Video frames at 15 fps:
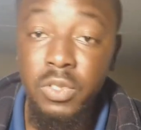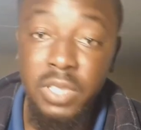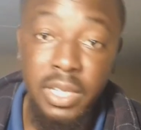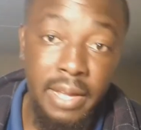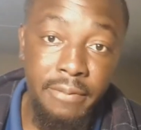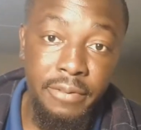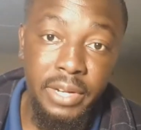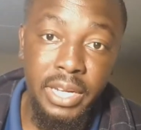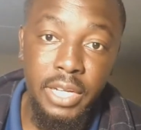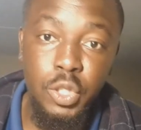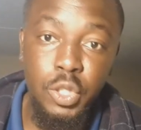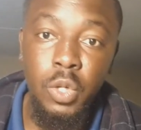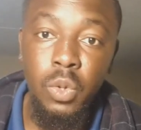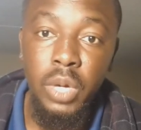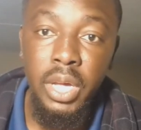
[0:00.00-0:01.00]
of South Africa.
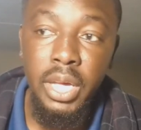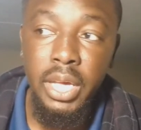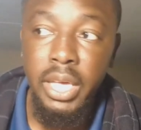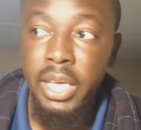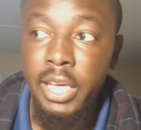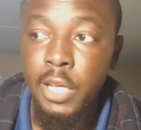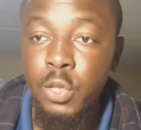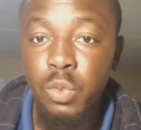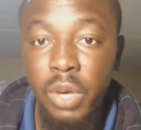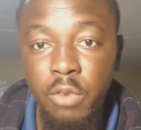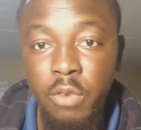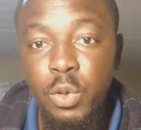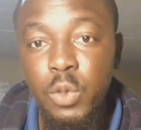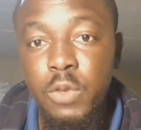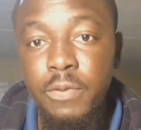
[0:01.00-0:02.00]
So it's one
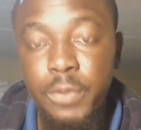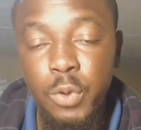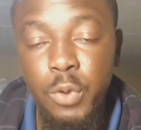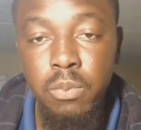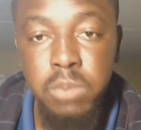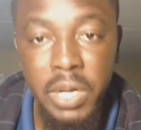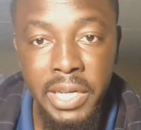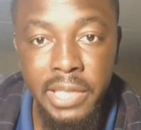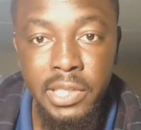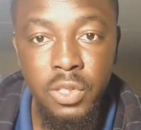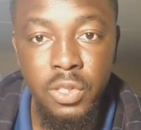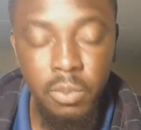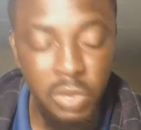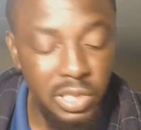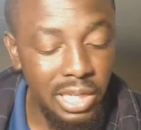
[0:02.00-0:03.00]
of those few breeds,
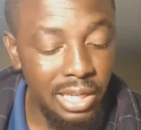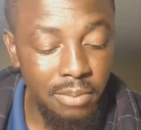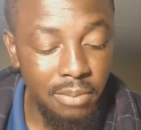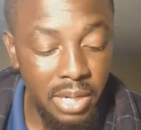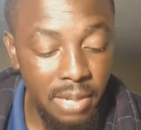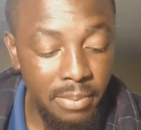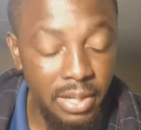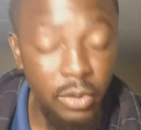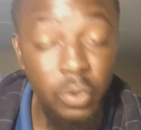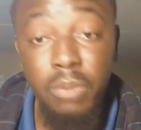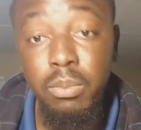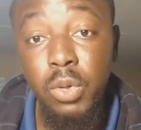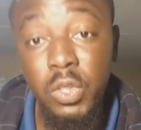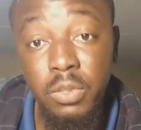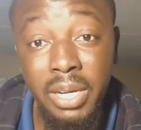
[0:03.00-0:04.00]
almost like the Brahman or
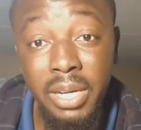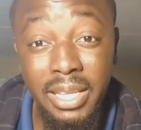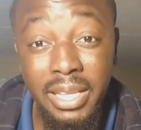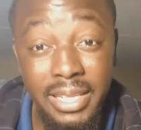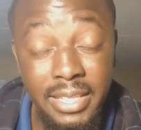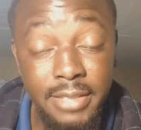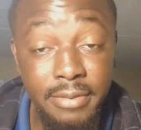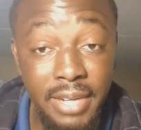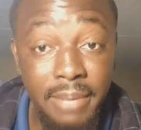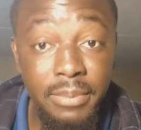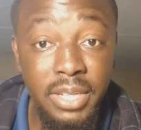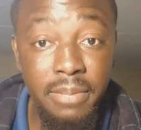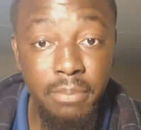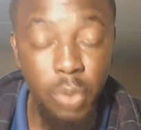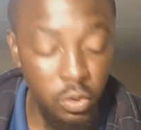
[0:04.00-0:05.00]
the Bosmara, that is
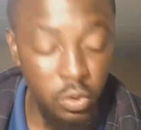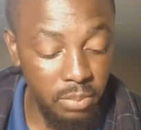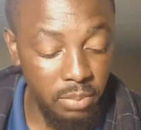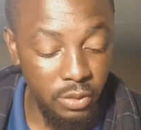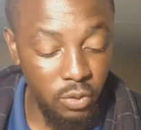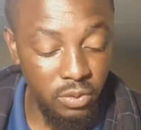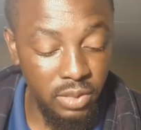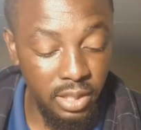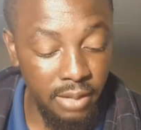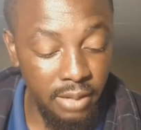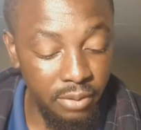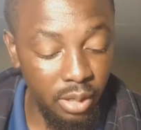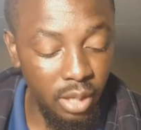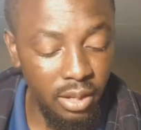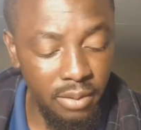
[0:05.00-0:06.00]
farmed in most parts of South
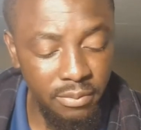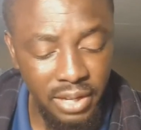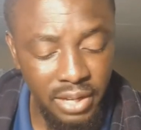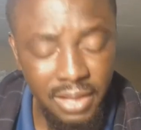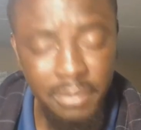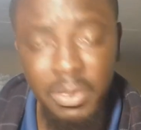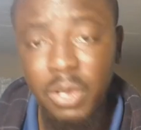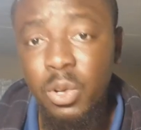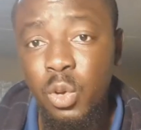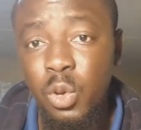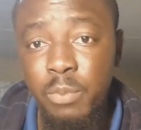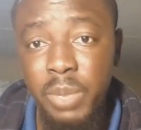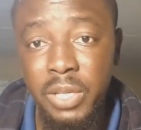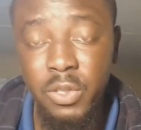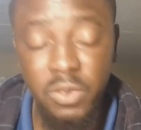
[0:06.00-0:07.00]
Africa. You can find them in a lot
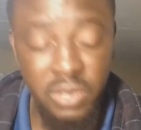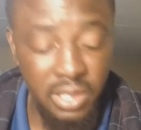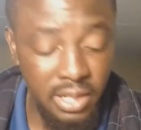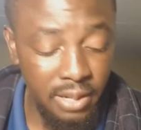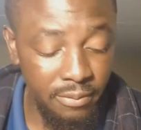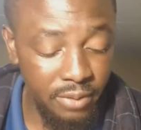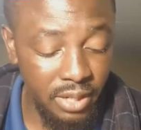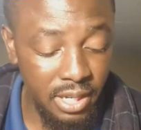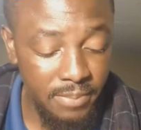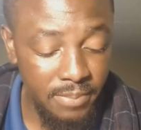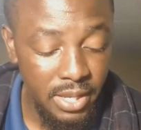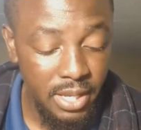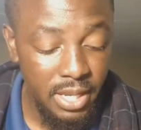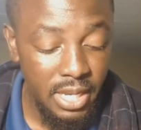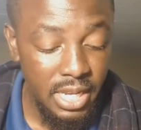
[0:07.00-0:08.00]
of parts of South Africa.
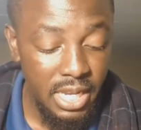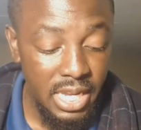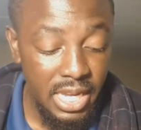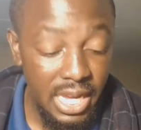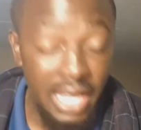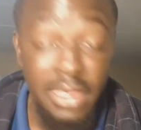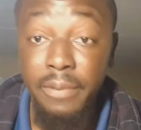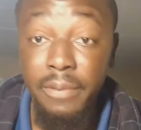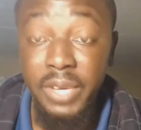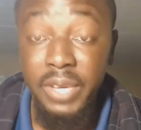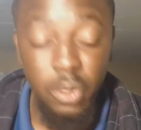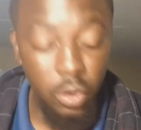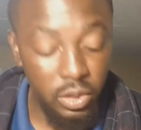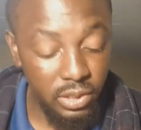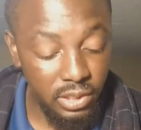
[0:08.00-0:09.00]
And the
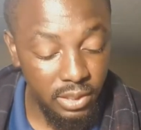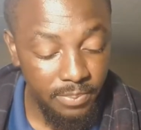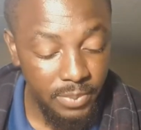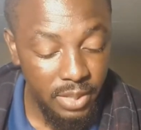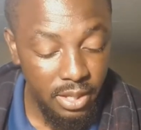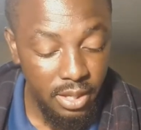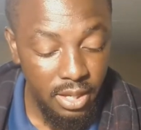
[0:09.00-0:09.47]
feedlots.